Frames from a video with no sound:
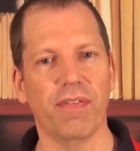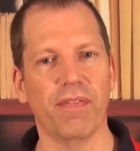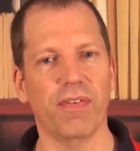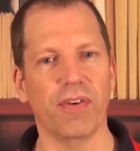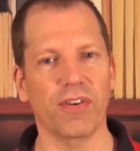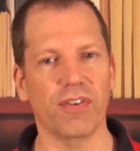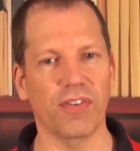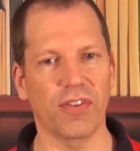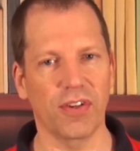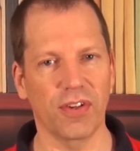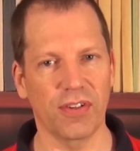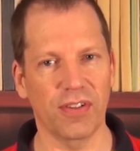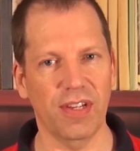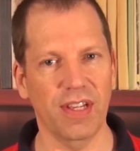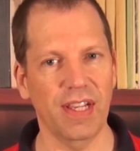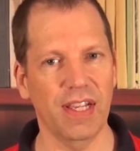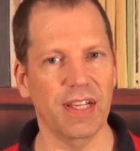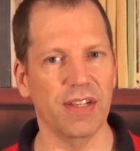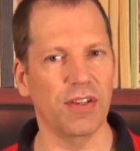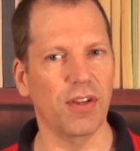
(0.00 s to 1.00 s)
of verse
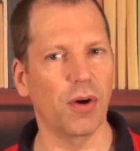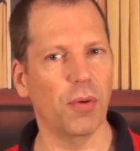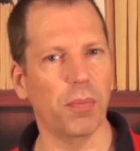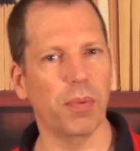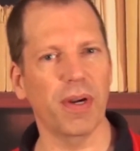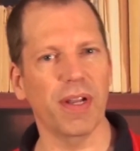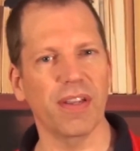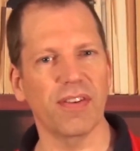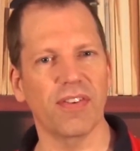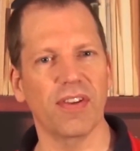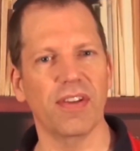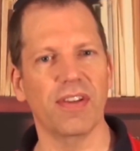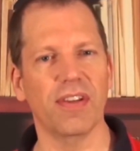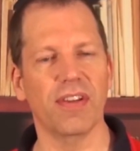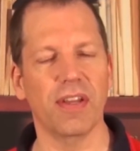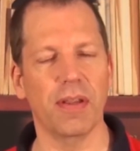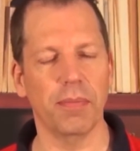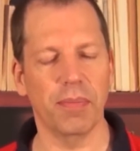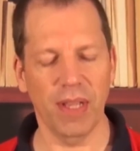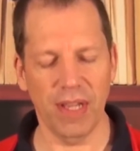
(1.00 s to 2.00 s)
thirteen, "don't bring us into
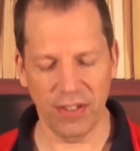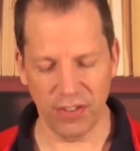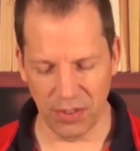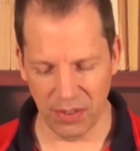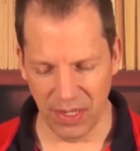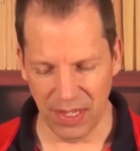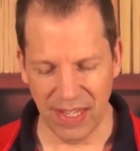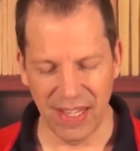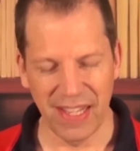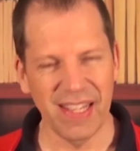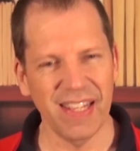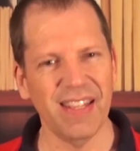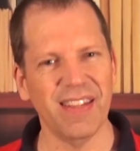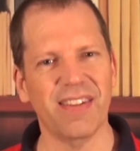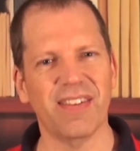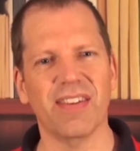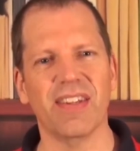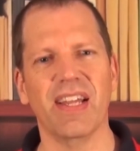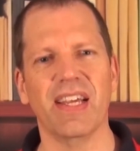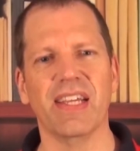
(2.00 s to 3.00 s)
temptation,"
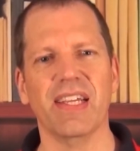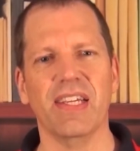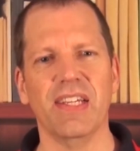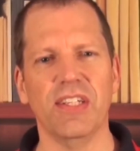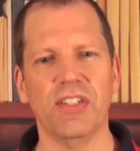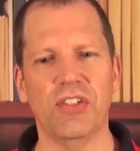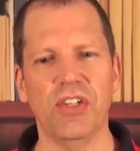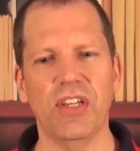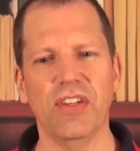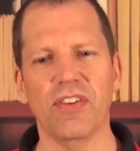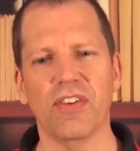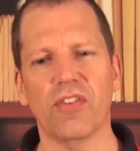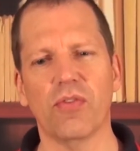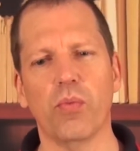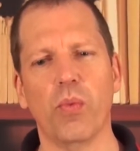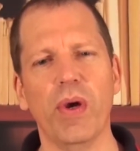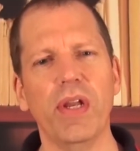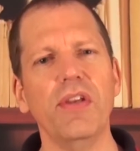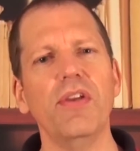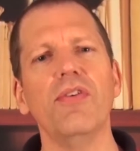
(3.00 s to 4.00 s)
this is like, Jesus,
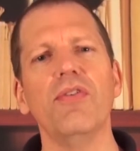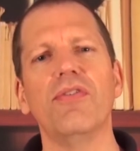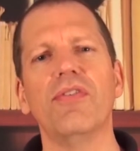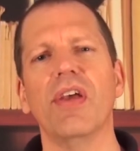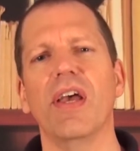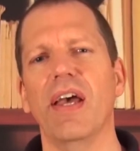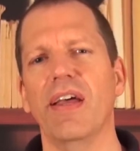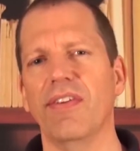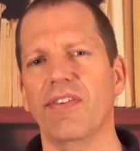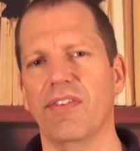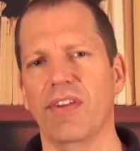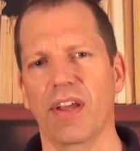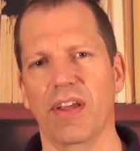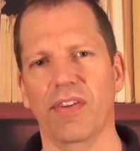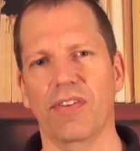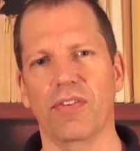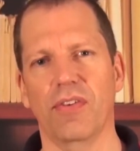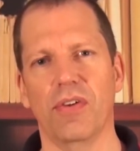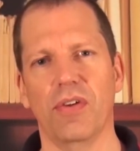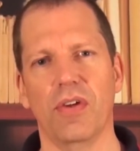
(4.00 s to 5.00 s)
when you test
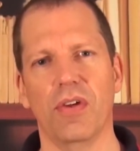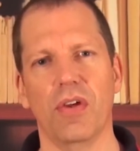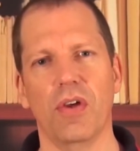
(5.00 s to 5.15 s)
us,